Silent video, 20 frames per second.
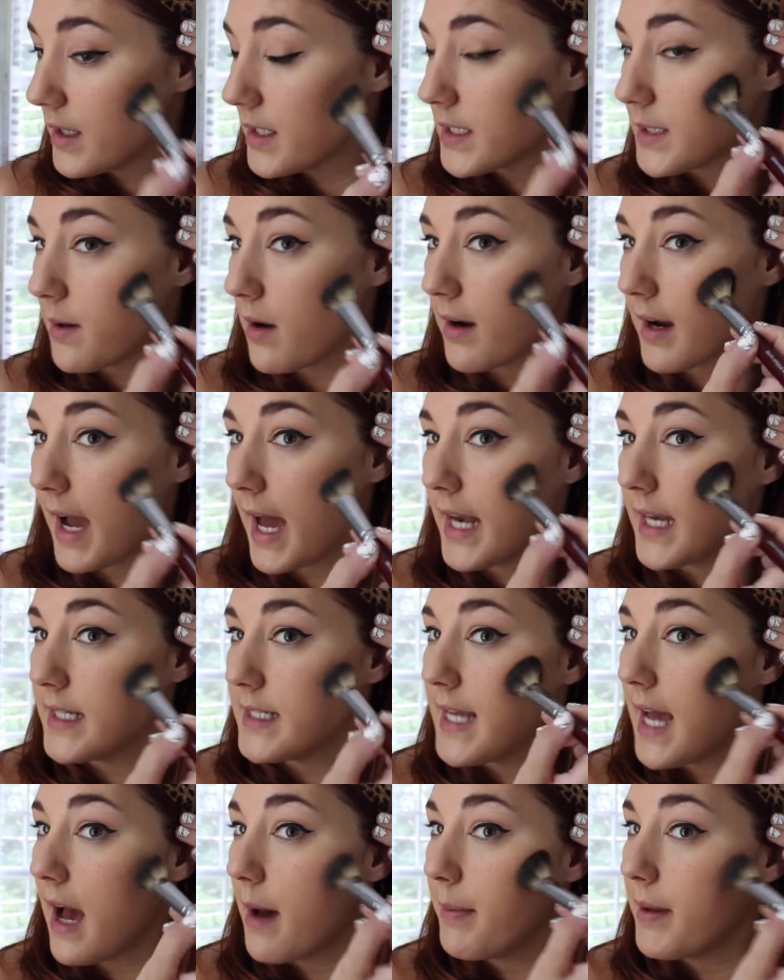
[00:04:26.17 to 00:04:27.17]
So I'll kind
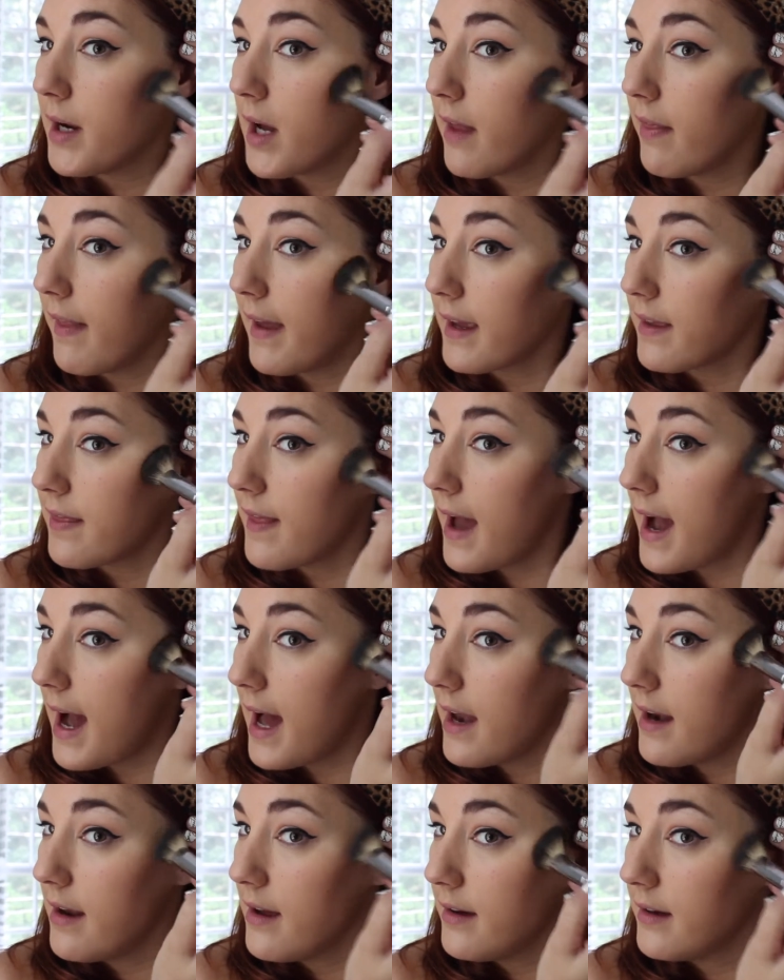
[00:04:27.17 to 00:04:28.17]
of dab it on like
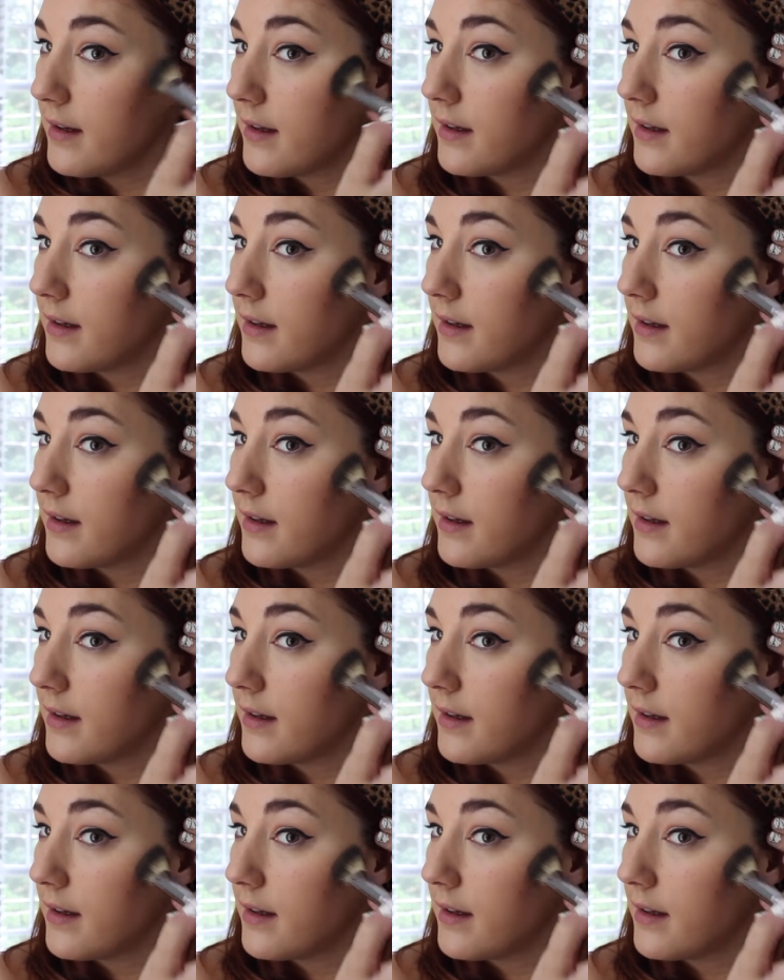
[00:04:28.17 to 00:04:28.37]
that.